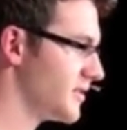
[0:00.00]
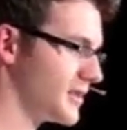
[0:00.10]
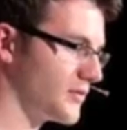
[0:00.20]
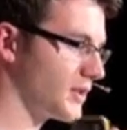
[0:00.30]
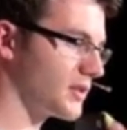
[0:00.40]
there's
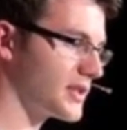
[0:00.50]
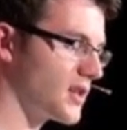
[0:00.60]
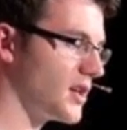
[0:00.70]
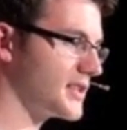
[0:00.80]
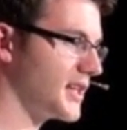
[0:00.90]
someone on
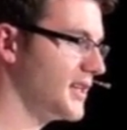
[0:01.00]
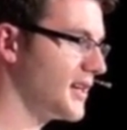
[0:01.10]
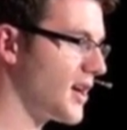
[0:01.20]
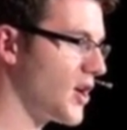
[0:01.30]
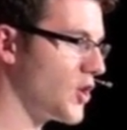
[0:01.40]
Sky telly
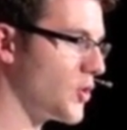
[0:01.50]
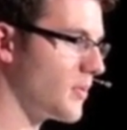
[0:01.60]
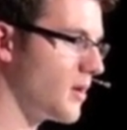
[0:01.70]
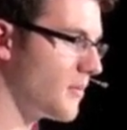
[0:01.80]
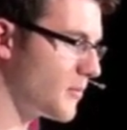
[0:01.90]
at home,